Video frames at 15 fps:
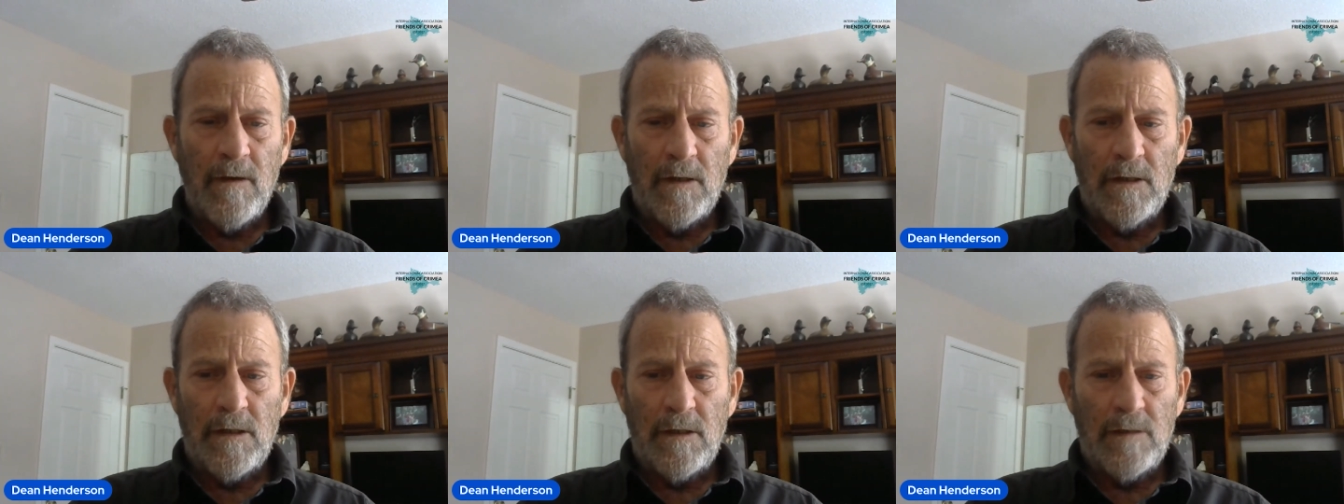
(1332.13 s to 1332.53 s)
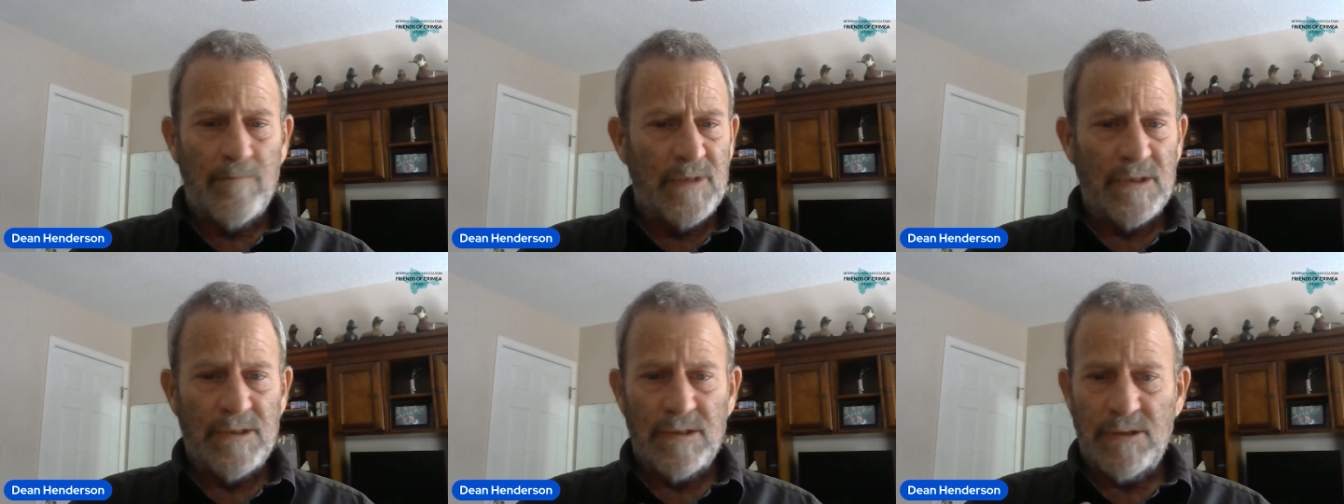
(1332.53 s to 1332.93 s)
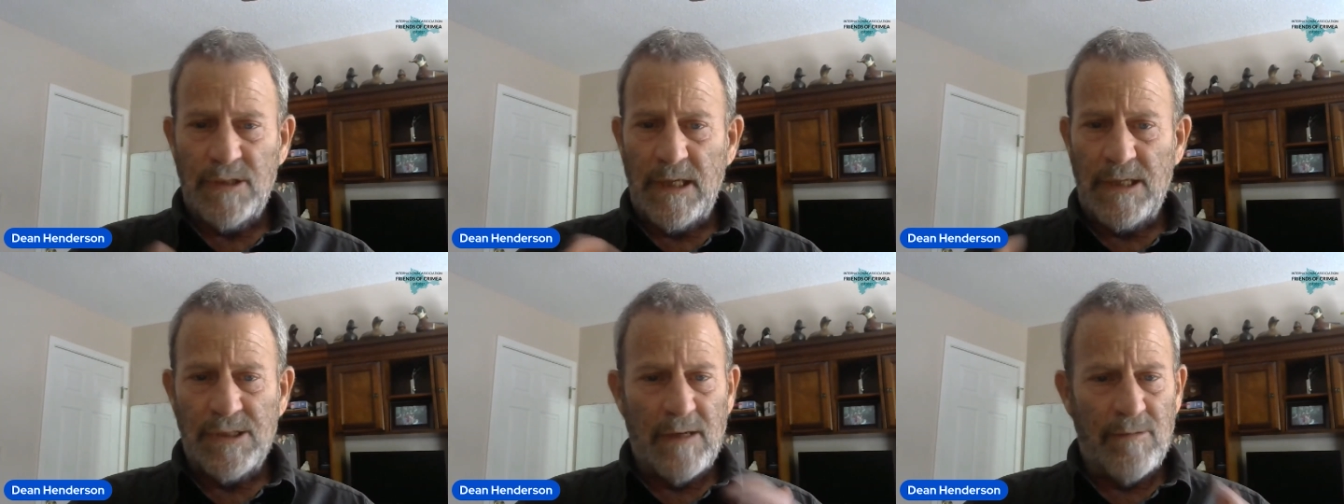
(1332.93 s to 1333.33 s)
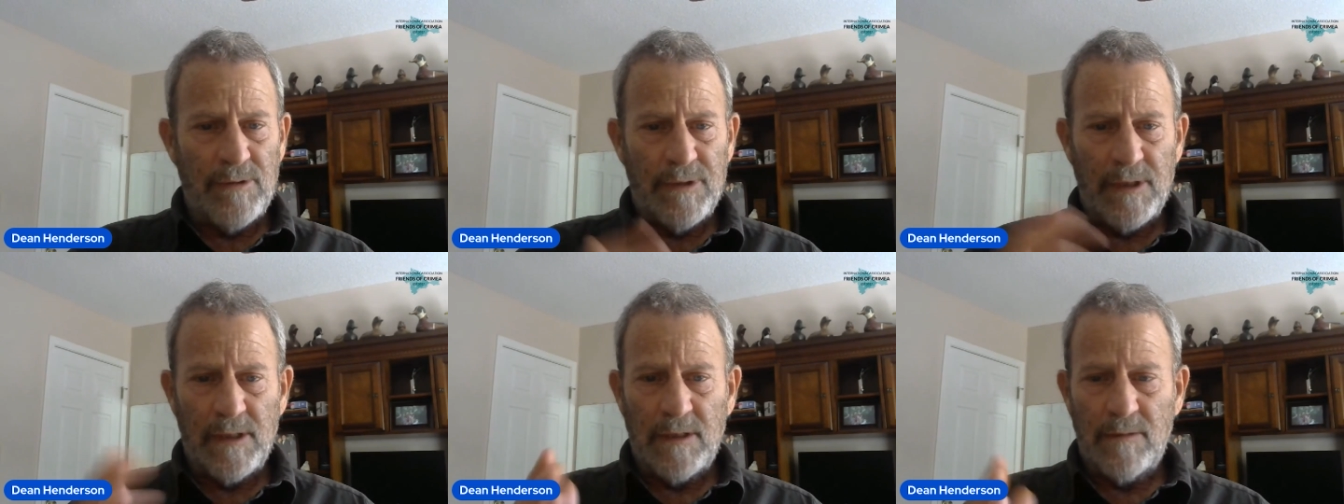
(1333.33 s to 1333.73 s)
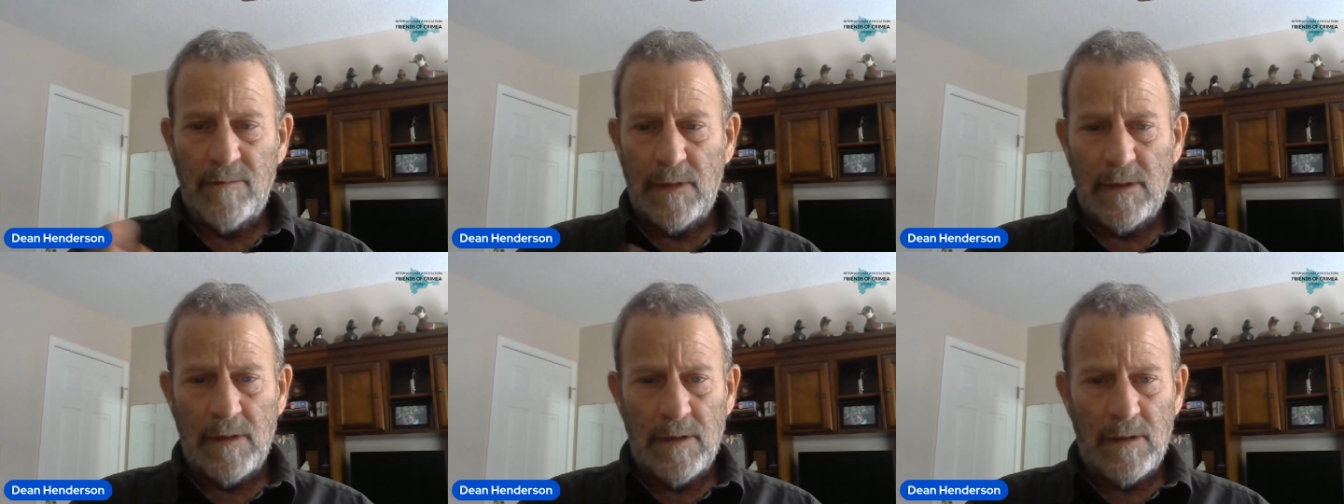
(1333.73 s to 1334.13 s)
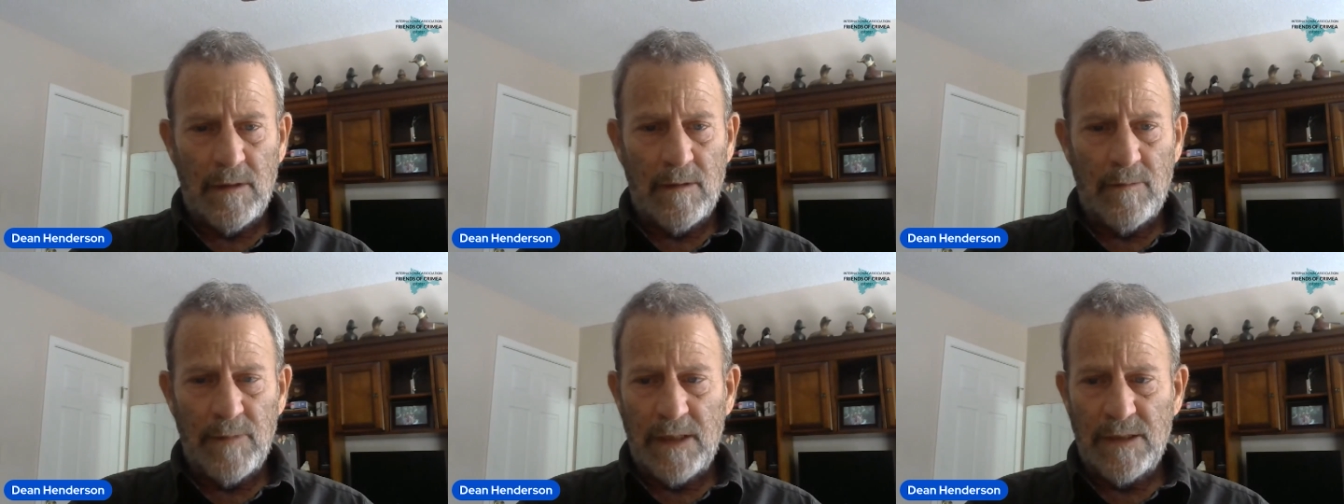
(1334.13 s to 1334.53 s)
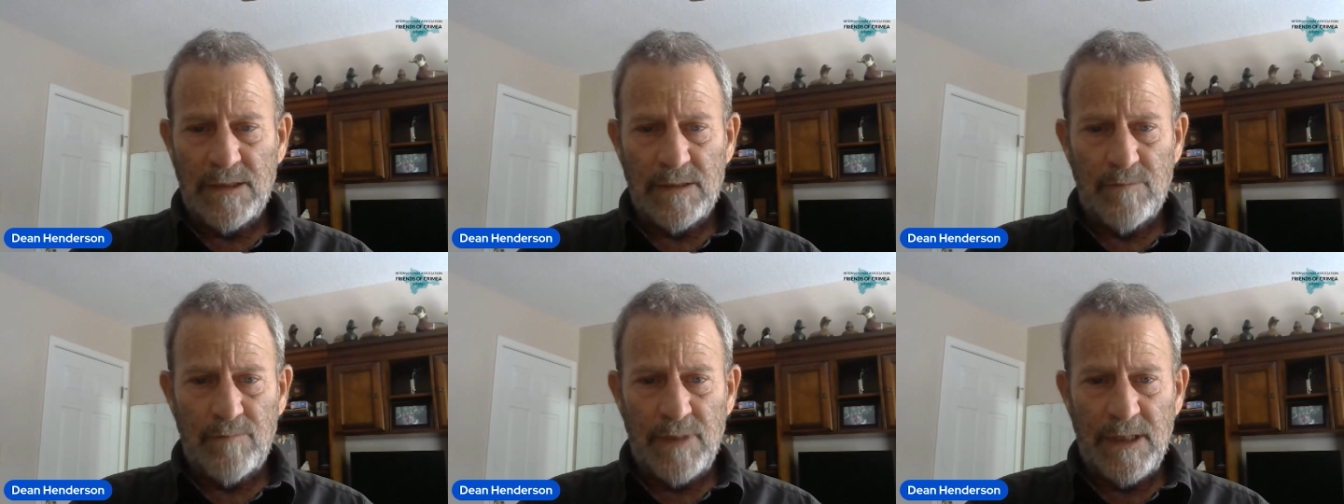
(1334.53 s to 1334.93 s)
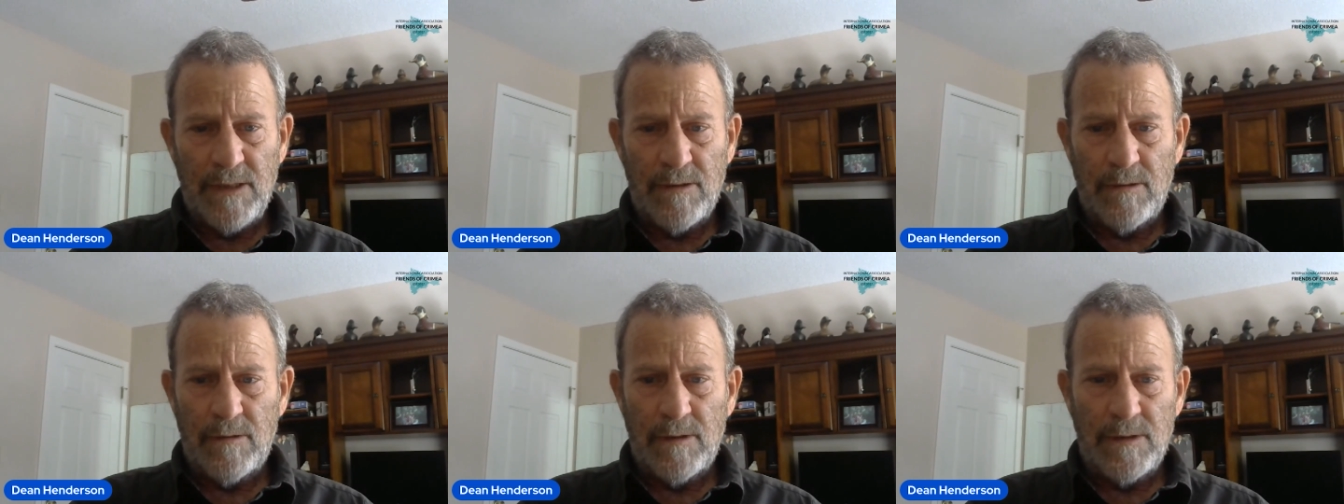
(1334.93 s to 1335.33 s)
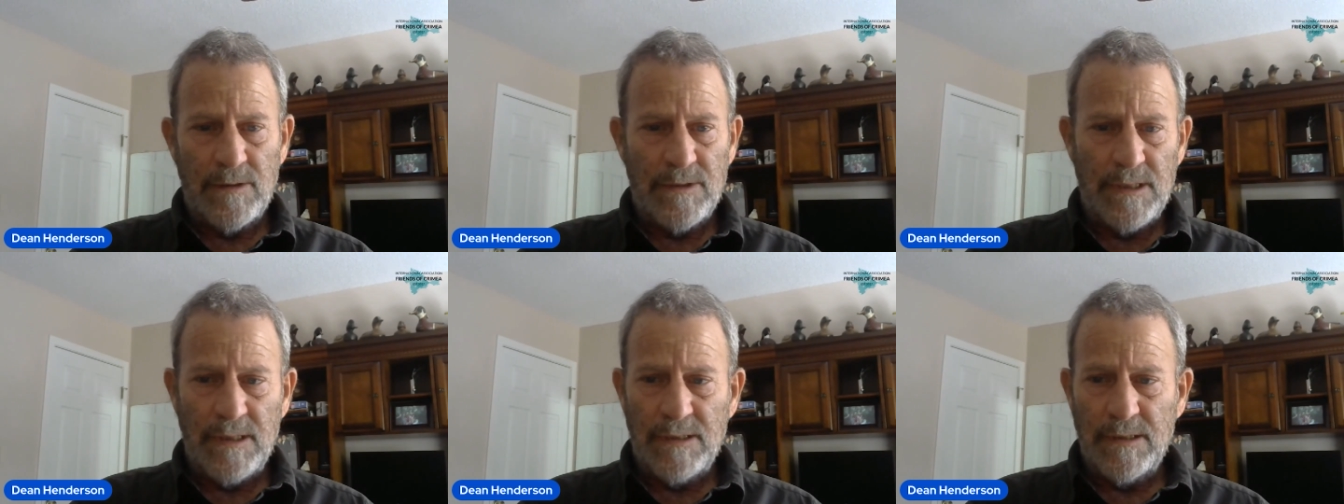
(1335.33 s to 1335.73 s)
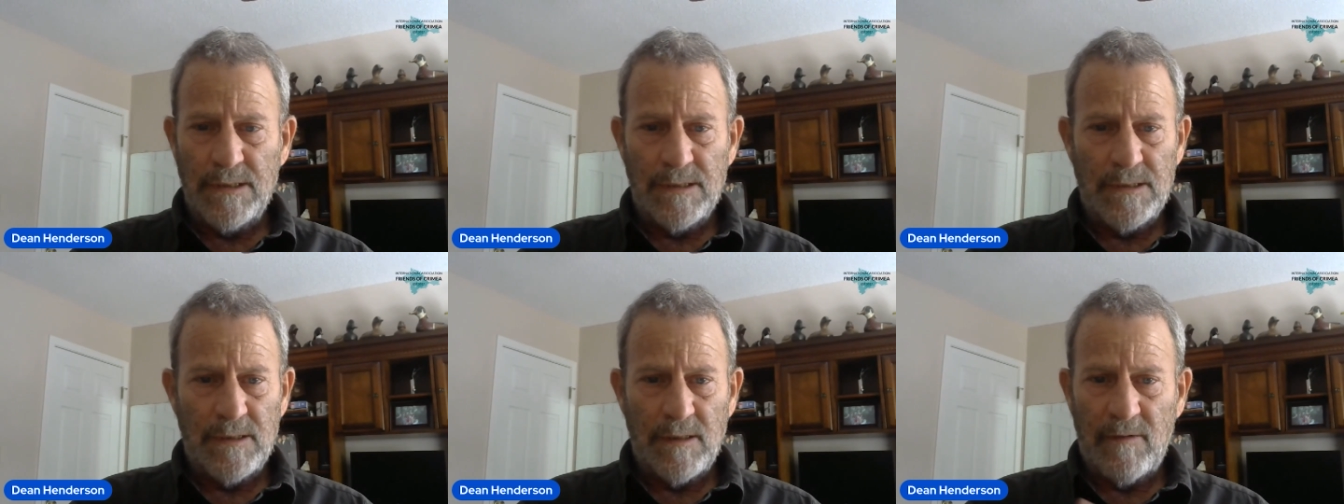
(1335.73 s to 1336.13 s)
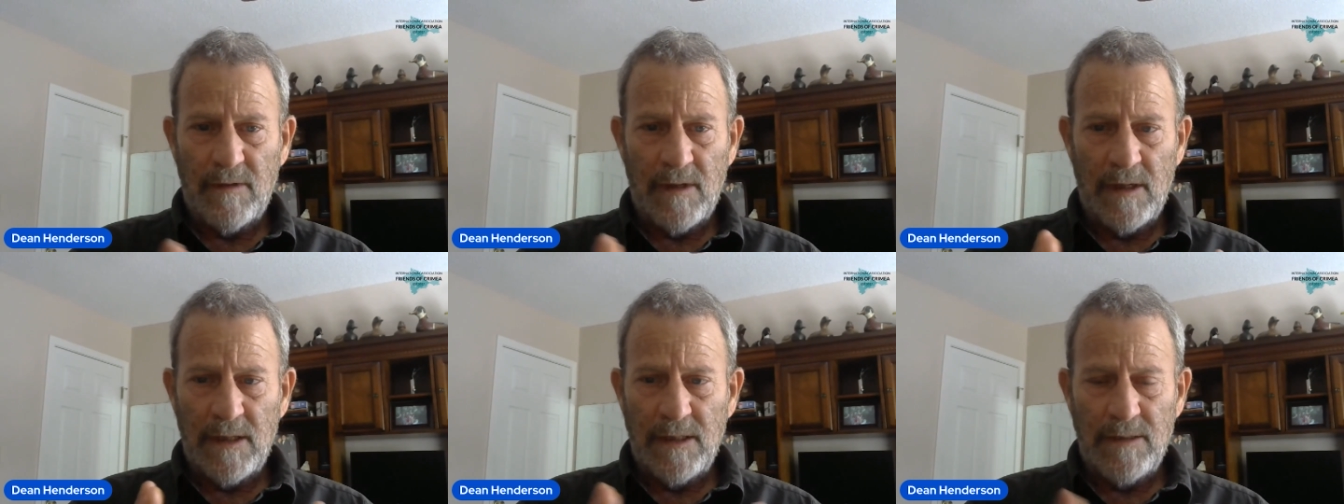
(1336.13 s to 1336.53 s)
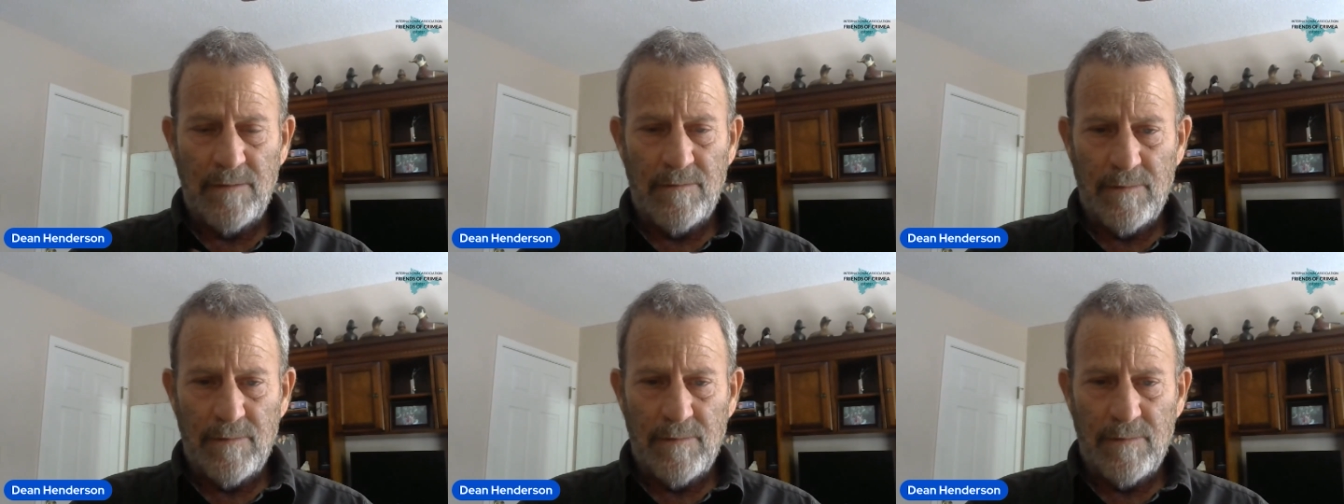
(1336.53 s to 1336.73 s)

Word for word: uh, just changed everything. Um, uh, that's Peter and Jesus and any